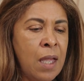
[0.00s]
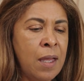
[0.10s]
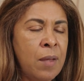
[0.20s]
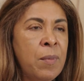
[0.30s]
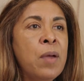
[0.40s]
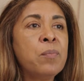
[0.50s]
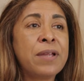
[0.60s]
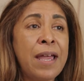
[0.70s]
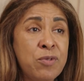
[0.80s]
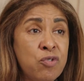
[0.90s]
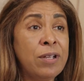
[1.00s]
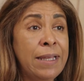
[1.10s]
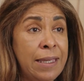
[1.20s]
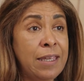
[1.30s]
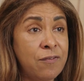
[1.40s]
but I was
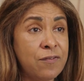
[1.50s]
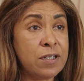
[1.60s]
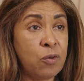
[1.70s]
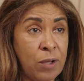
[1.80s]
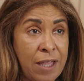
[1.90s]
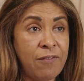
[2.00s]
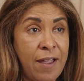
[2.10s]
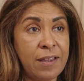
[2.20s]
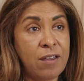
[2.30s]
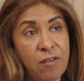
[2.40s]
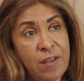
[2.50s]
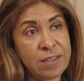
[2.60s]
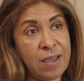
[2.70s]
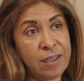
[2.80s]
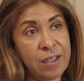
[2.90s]
relieved when I finally got that
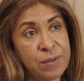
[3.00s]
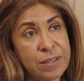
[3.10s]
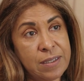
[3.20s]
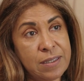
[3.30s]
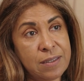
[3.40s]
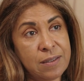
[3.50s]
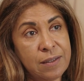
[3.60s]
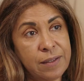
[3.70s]
diagnosis.